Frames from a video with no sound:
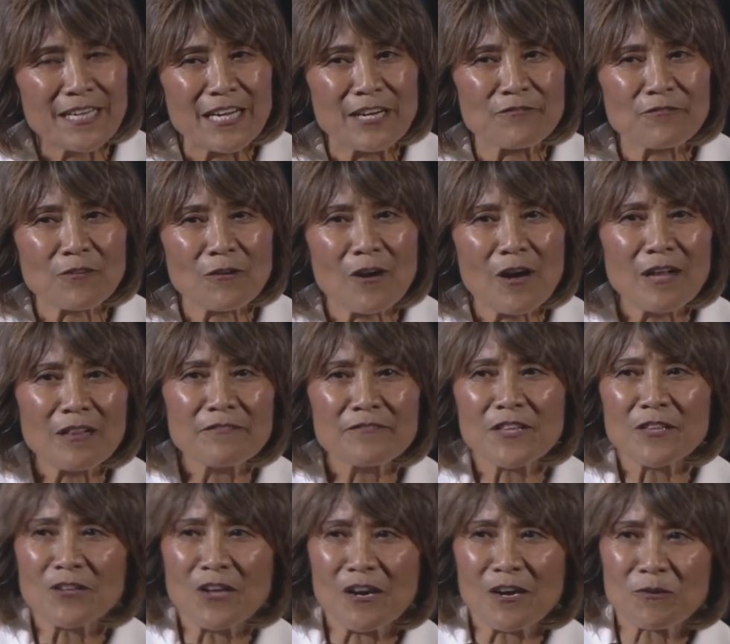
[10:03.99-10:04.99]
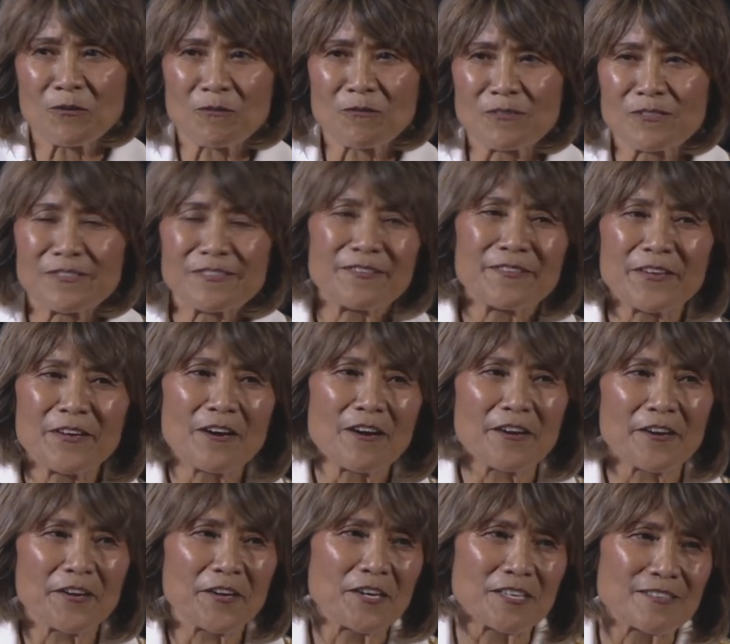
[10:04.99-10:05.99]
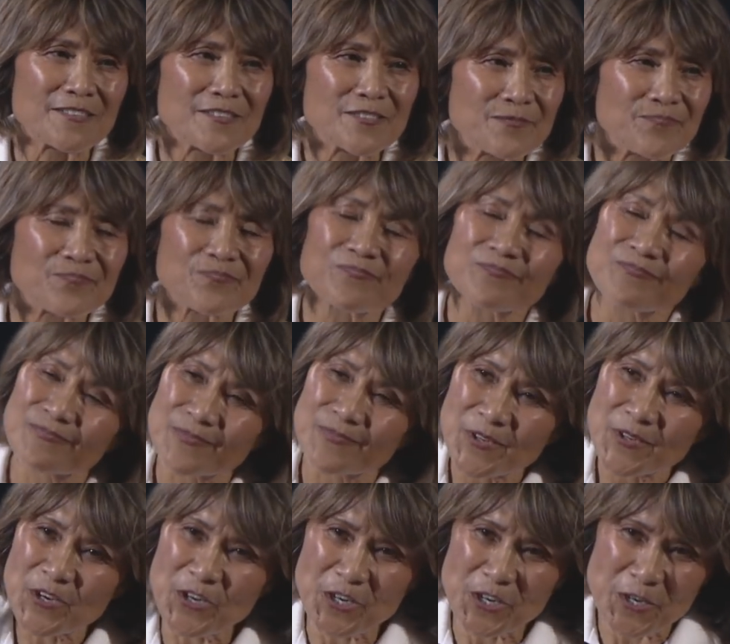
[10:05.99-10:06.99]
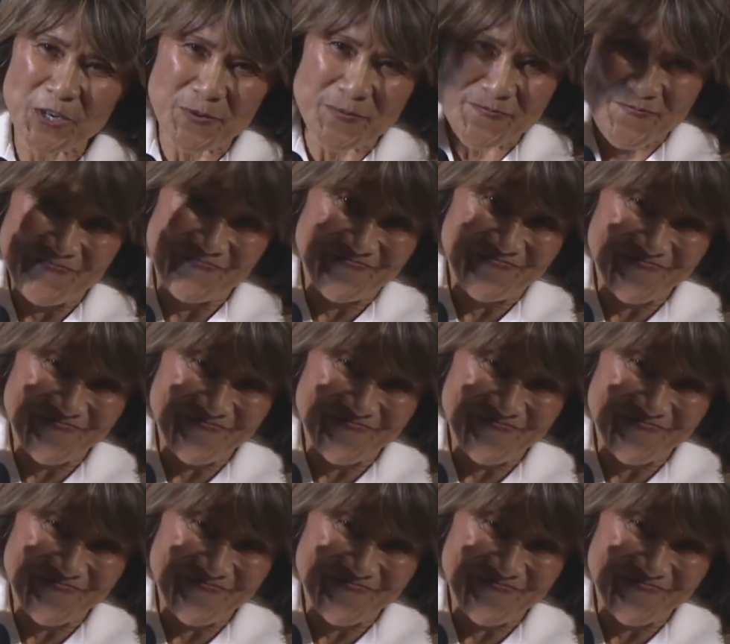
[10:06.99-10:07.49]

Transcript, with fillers: And for all of the Longhorns in the audiance, hook 'em.